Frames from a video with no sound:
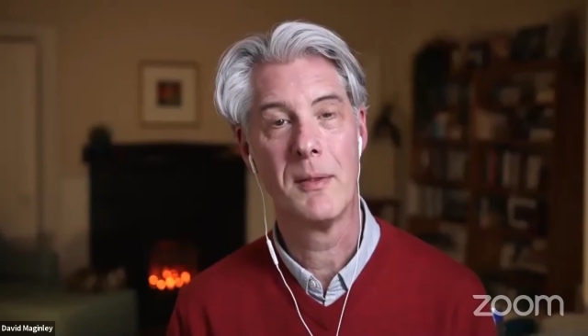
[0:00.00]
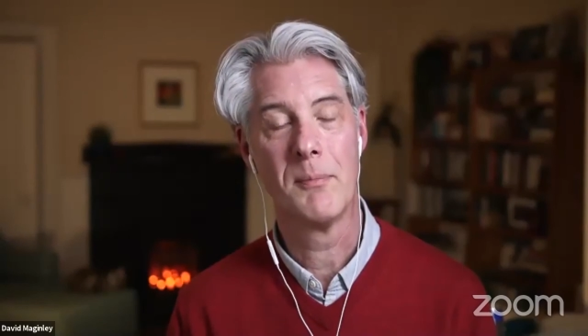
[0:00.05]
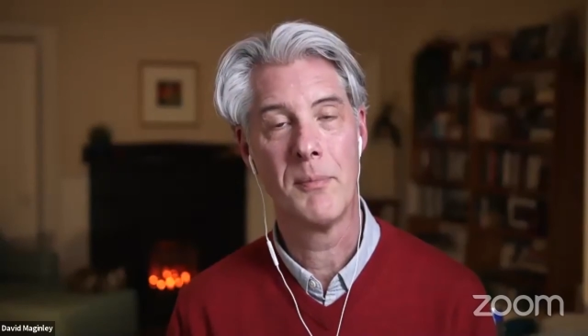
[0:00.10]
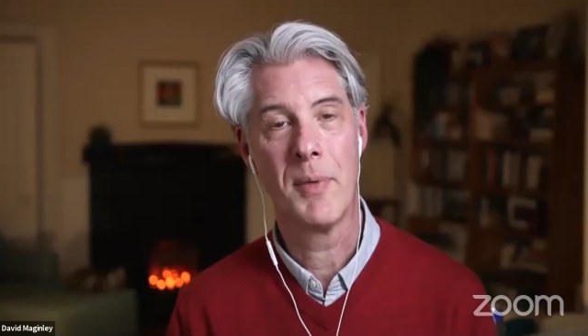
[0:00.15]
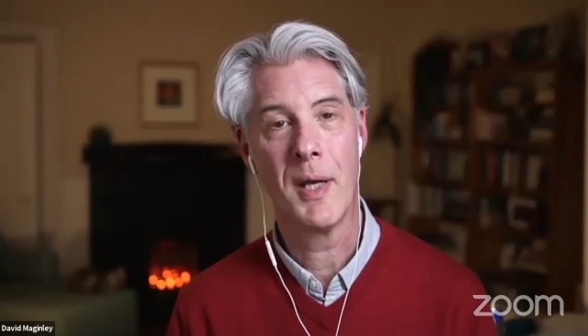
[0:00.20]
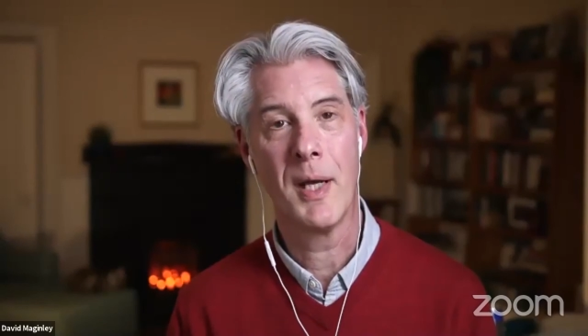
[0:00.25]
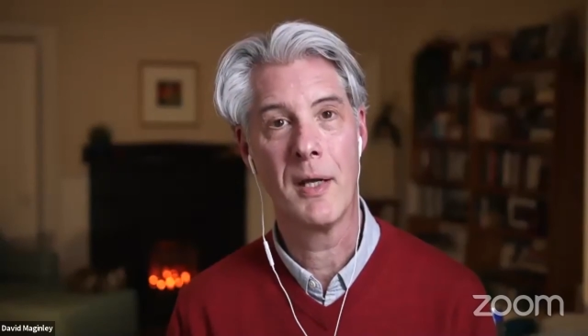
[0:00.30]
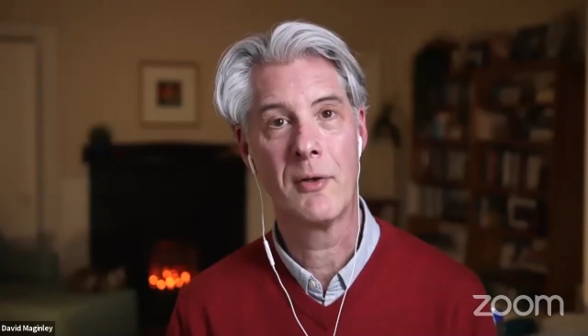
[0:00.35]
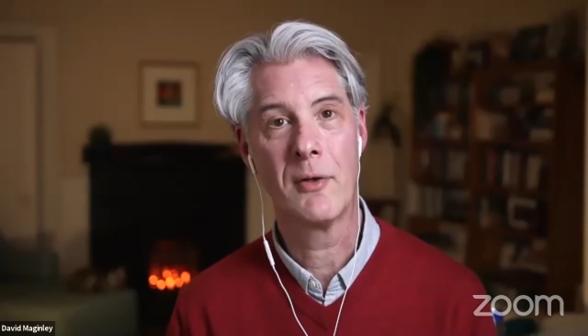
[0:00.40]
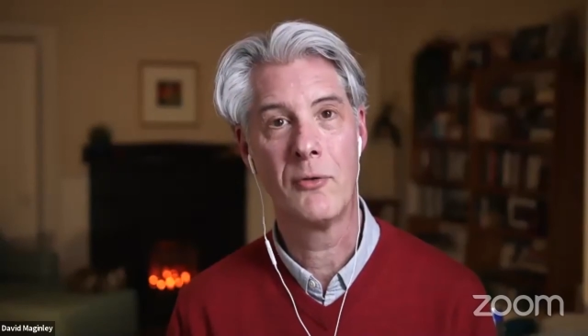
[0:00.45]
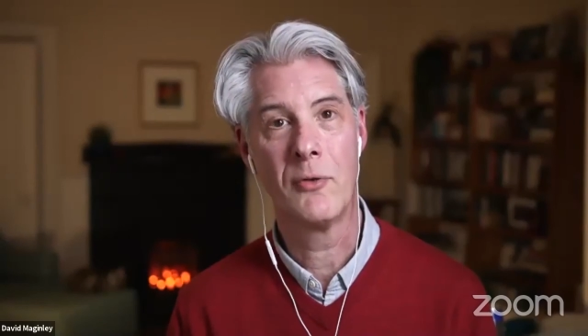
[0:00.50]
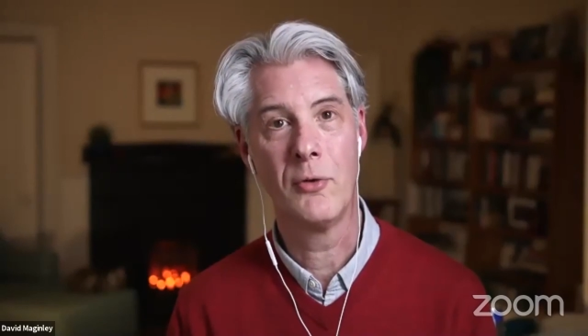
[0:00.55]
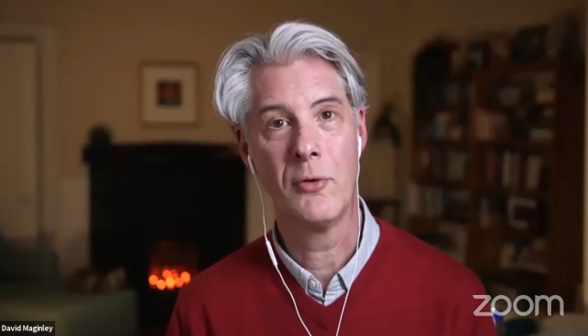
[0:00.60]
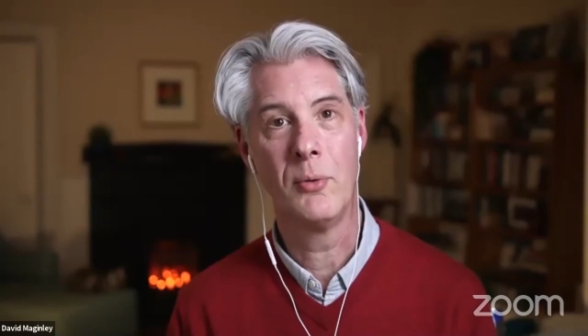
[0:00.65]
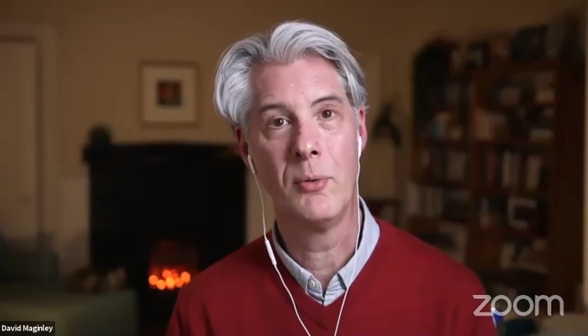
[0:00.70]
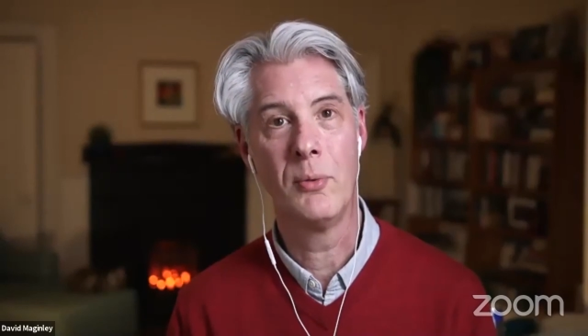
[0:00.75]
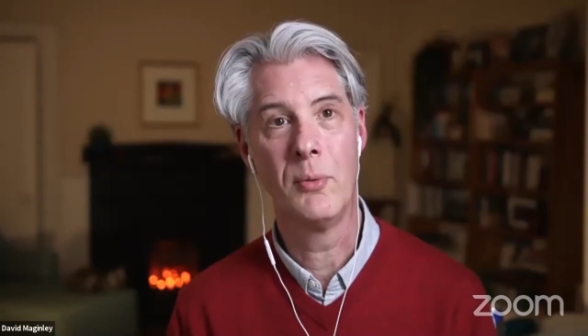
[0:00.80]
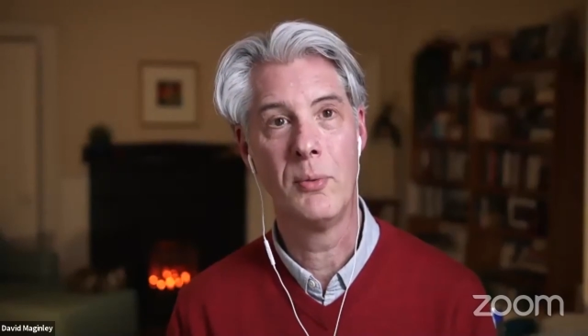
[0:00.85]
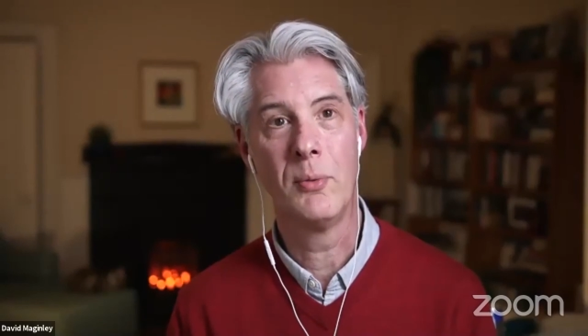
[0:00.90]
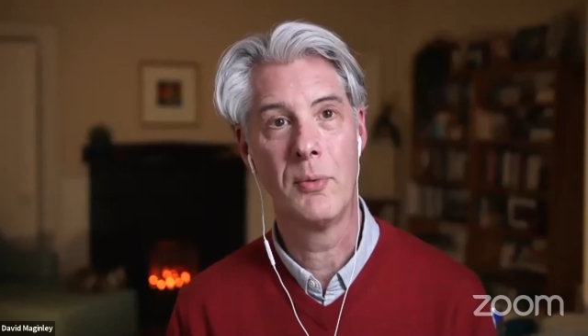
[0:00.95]
back
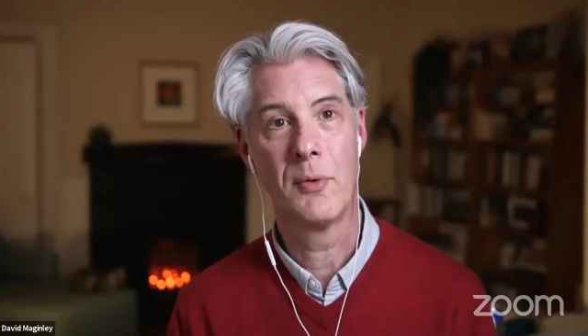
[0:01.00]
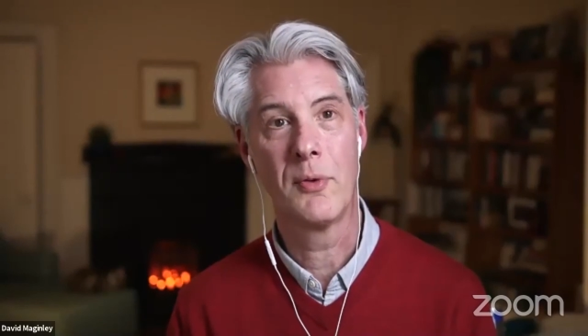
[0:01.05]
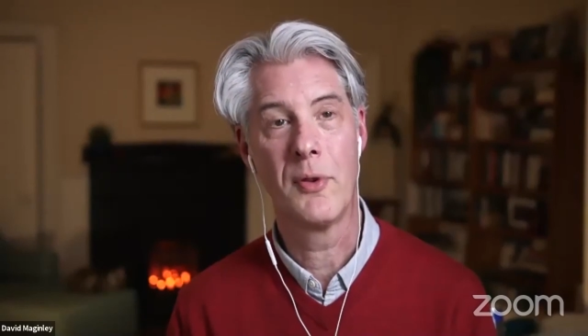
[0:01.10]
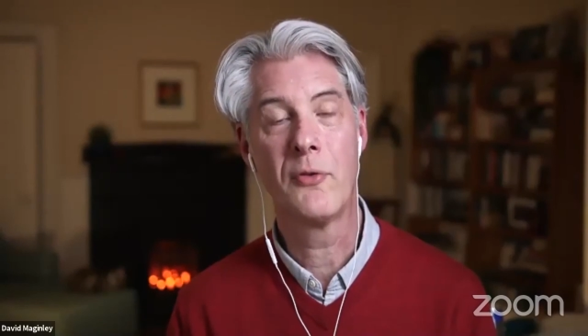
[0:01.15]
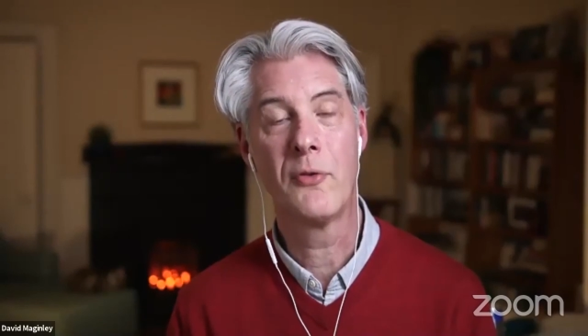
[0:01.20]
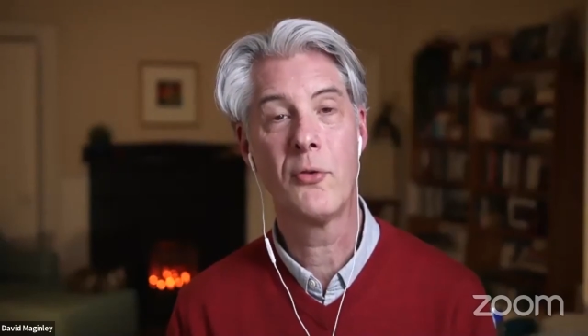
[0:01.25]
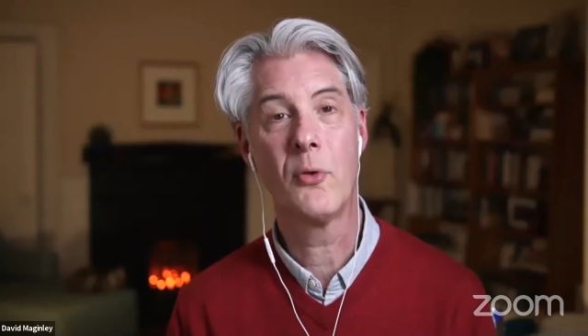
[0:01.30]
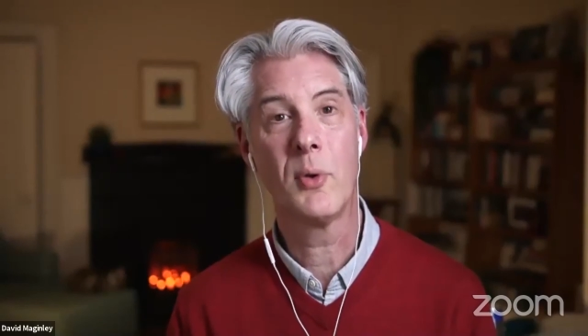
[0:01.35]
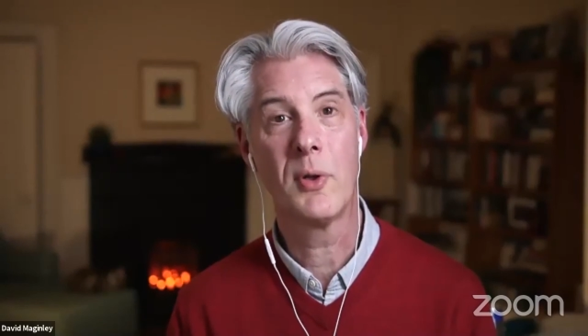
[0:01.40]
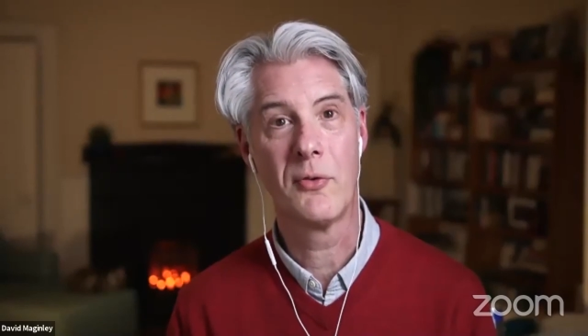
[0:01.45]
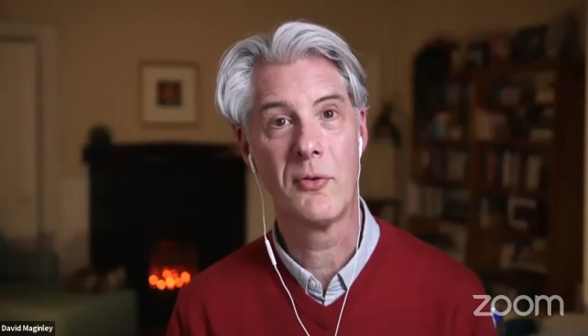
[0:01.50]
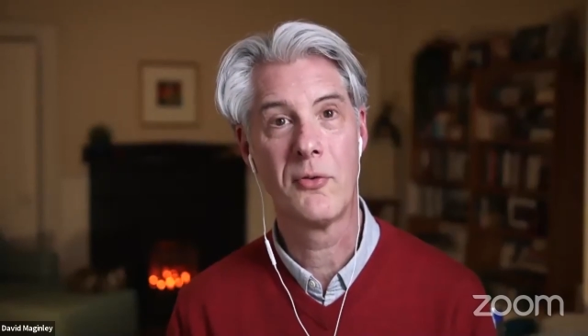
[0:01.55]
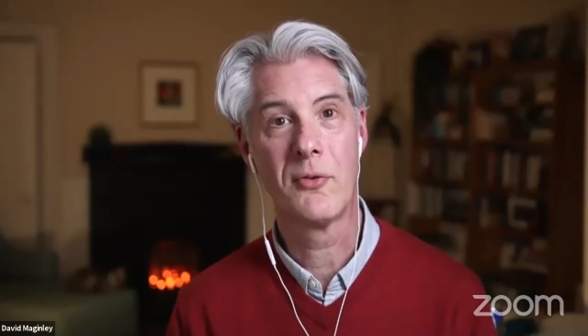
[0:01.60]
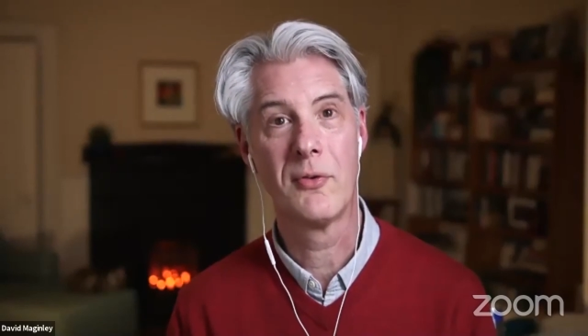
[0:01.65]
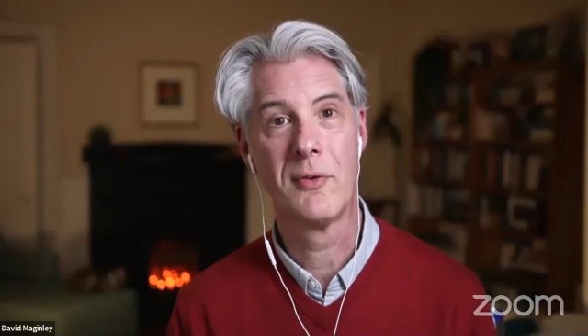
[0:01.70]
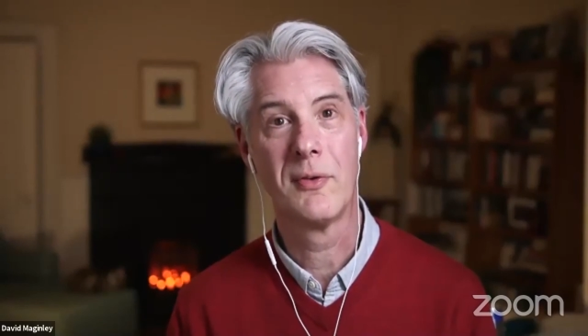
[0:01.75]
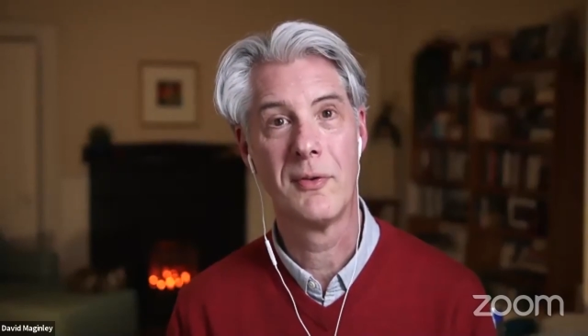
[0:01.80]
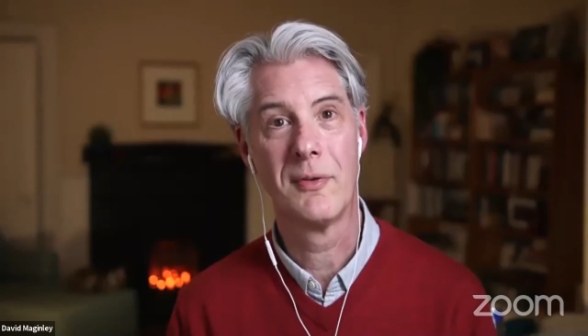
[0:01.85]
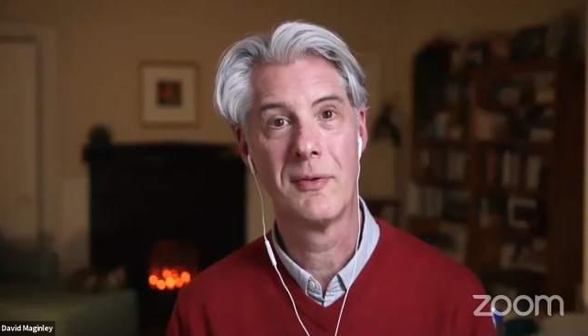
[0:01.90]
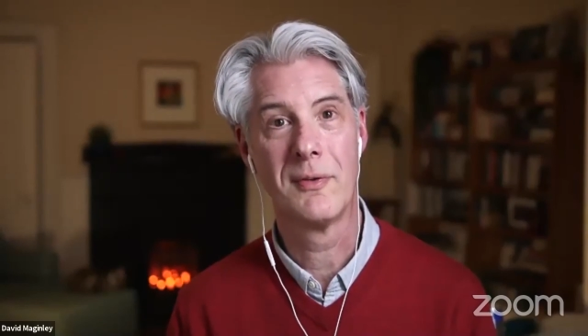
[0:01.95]
to the
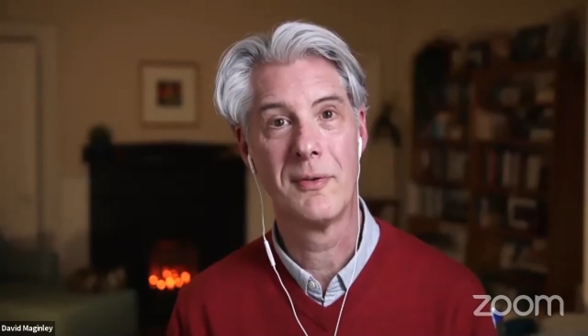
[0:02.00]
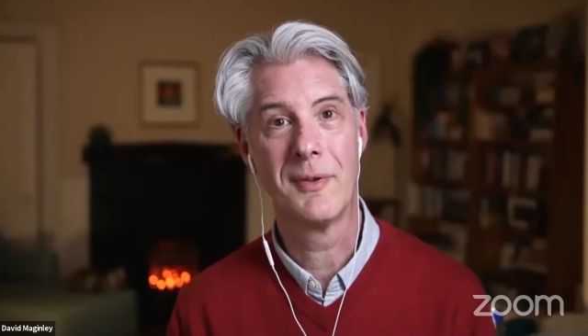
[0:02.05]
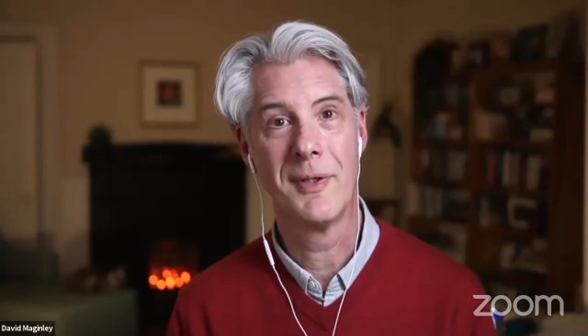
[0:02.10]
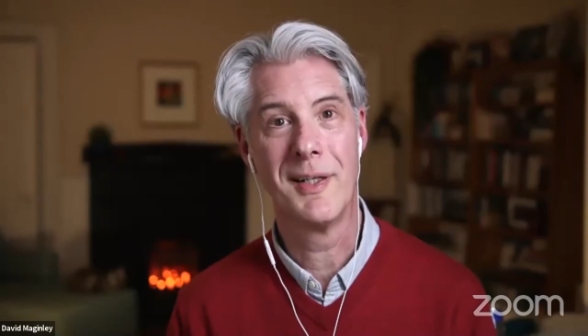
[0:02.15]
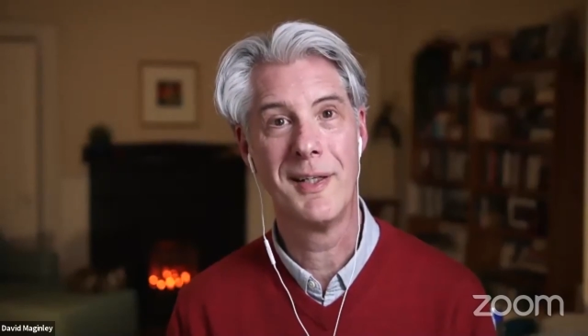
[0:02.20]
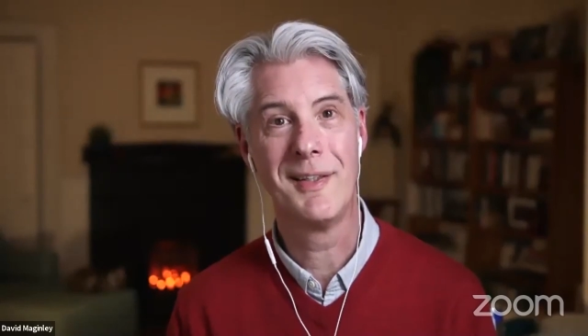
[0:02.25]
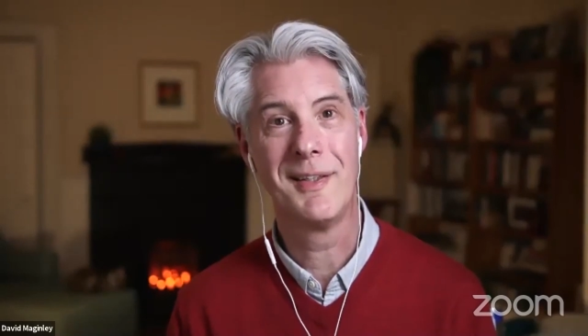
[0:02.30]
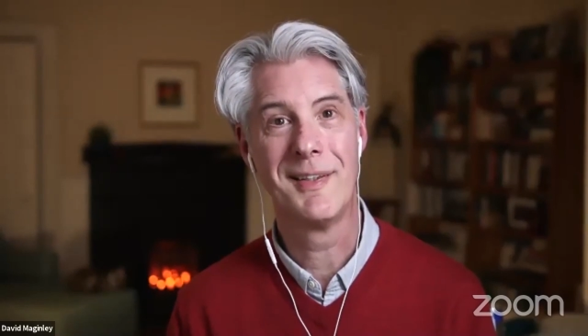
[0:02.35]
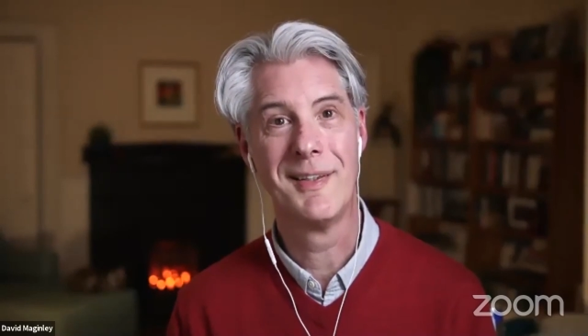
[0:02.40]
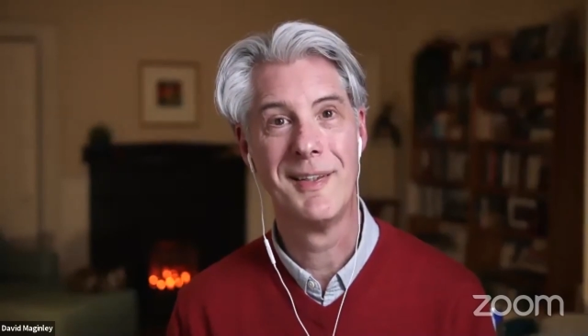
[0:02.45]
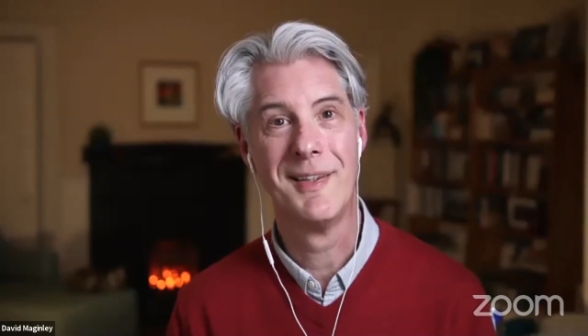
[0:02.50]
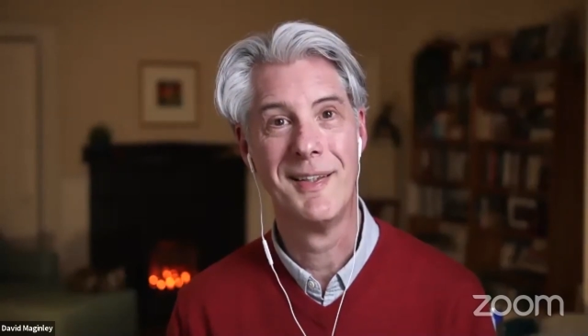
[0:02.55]
source, right?